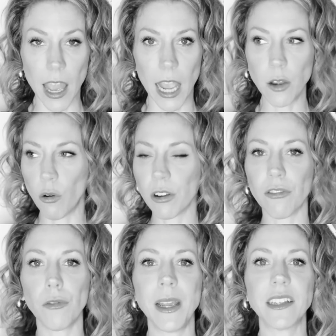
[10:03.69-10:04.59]
In order
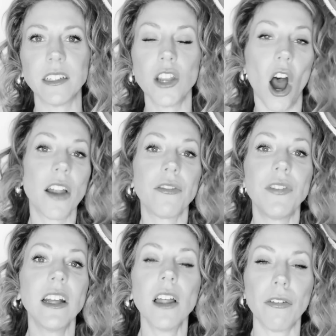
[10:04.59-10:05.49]
for me to not
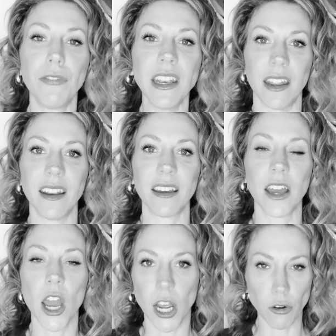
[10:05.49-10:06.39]
feel offended?
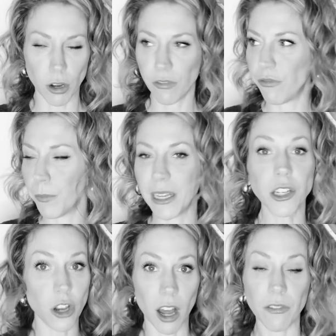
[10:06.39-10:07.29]
In order for me to
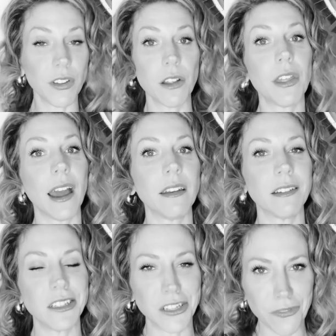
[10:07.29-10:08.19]
not feel
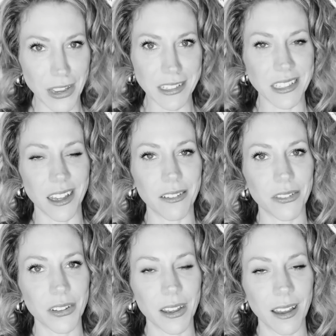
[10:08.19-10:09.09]
then
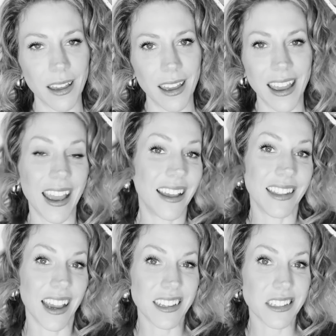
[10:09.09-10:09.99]
defensive? And
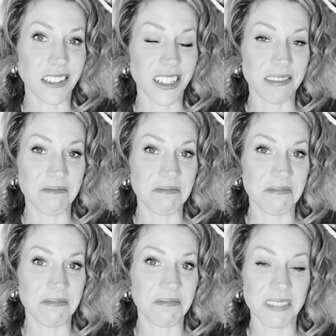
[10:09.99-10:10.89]
the answer
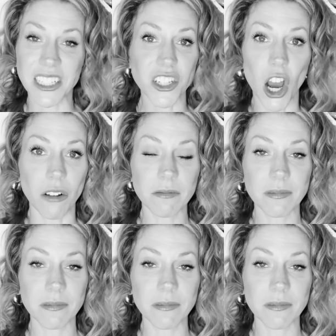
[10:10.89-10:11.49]
is no.